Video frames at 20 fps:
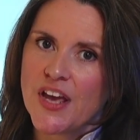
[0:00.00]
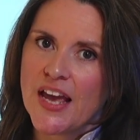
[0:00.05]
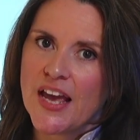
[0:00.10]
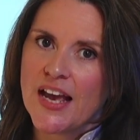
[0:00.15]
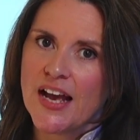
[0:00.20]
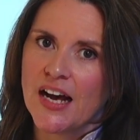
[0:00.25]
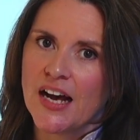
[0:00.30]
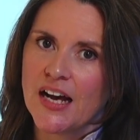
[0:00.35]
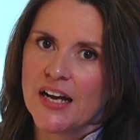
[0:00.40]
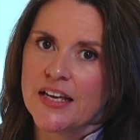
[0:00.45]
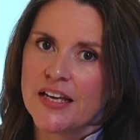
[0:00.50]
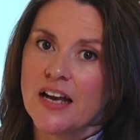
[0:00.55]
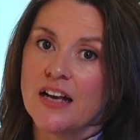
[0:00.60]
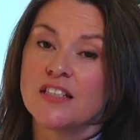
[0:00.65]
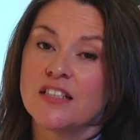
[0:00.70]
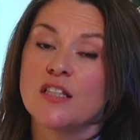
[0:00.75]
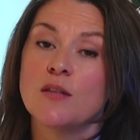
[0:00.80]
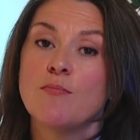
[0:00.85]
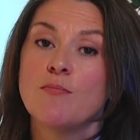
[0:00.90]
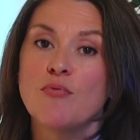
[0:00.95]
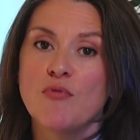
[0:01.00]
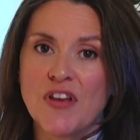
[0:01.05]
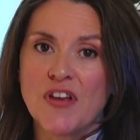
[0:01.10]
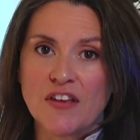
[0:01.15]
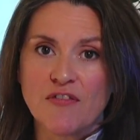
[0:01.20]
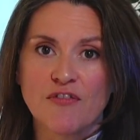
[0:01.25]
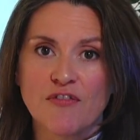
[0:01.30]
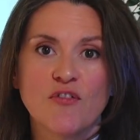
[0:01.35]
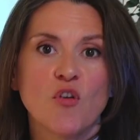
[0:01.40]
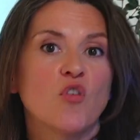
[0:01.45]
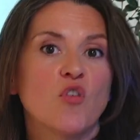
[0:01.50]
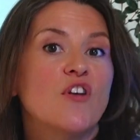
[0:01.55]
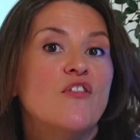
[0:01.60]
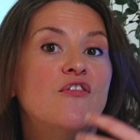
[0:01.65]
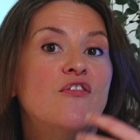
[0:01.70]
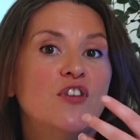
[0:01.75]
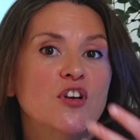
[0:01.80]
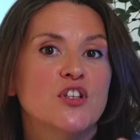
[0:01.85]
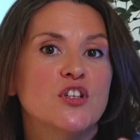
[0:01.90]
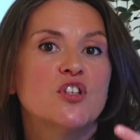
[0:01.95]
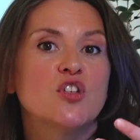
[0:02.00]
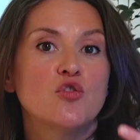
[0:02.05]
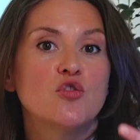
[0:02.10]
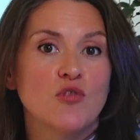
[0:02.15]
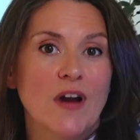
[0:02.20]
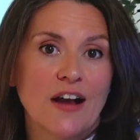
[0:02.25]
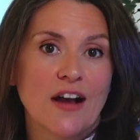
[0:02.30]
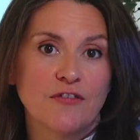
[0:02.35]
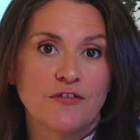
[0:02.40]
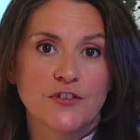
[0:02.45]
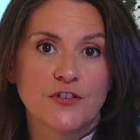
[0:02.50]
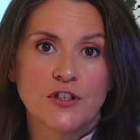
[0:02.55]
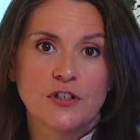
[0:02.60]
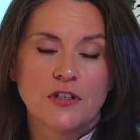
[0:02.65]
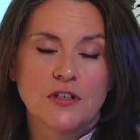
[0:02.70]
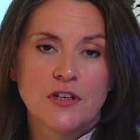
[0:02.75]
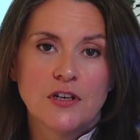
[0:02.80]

AI as the brief or a first draft.